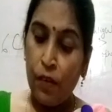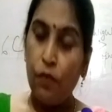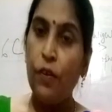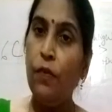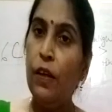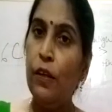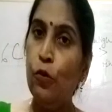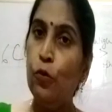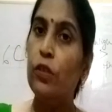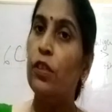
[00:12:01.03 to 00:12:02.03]
we will
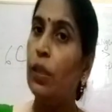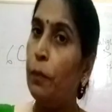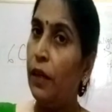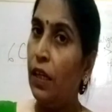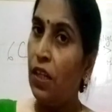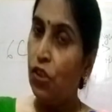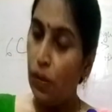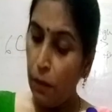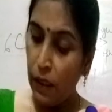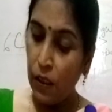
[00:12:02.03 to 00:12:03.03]
use drip
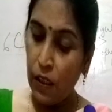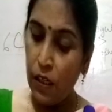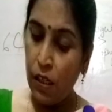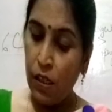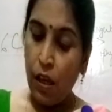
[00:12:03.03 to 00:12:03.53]
irrigation method.